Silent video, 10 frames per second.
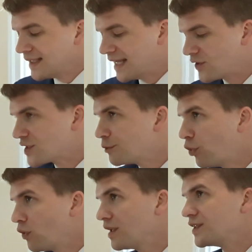Now, it's
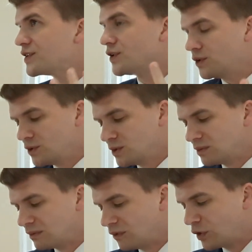important
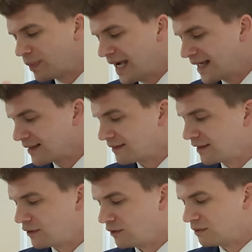to look back at a
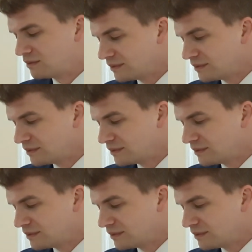little